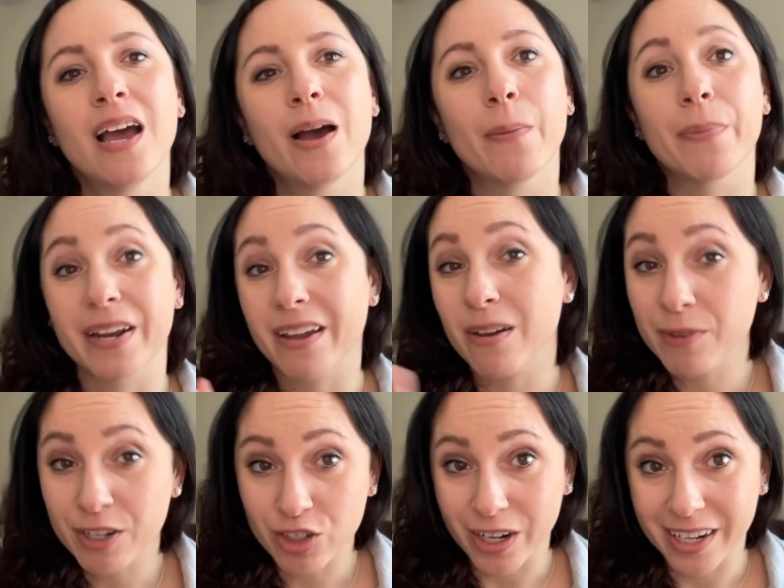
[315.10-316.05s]
But now I'm
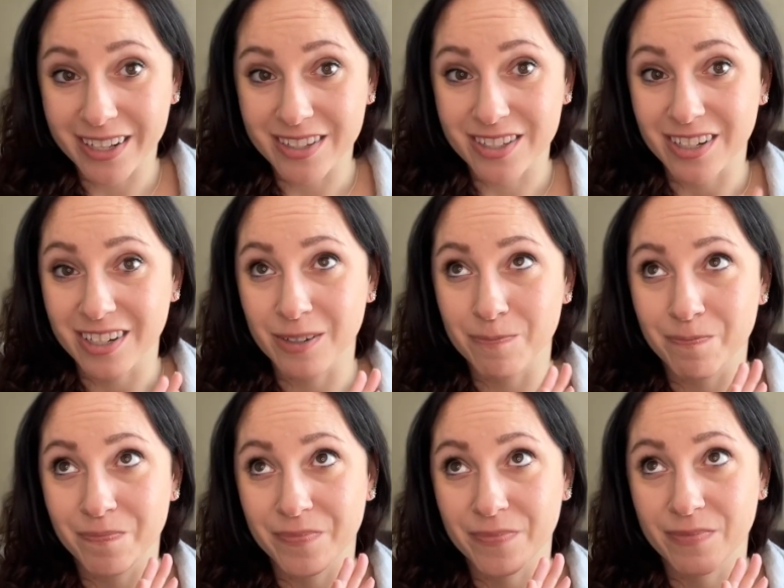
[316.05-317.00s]
going to try and insert
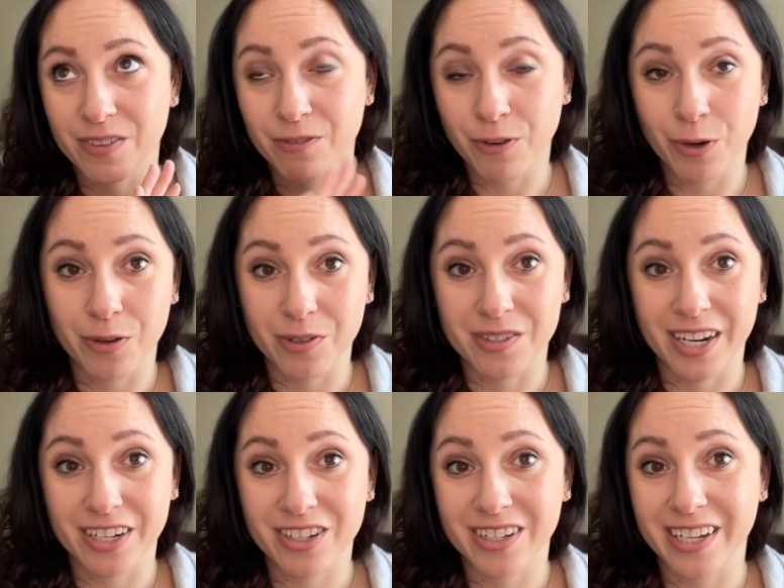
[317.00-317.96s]
the photos that I
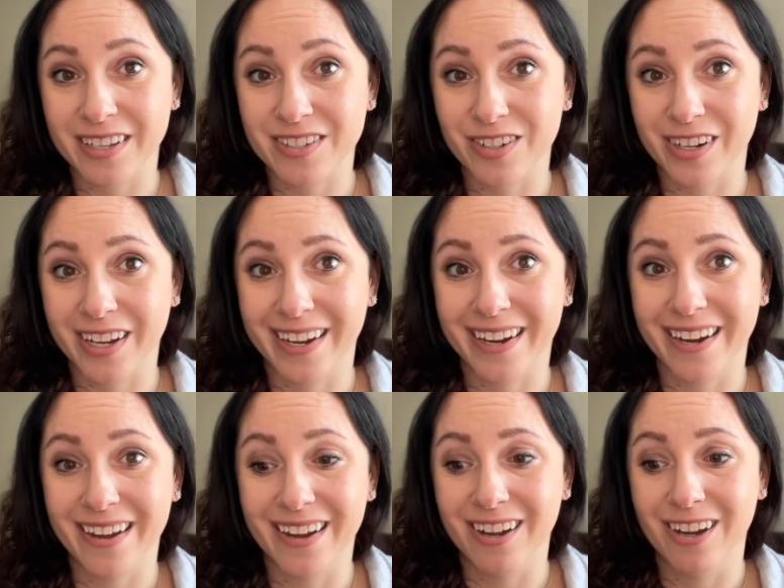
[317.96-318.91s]
took yesterday
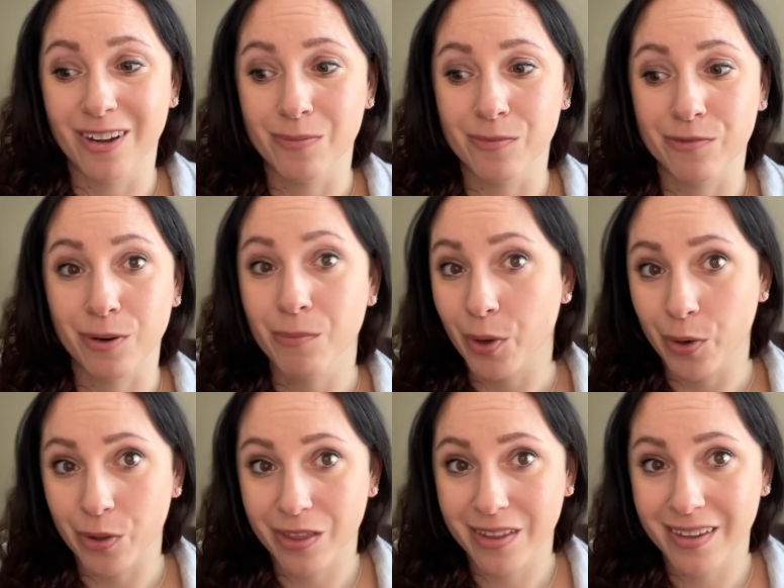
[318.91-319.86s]
from both,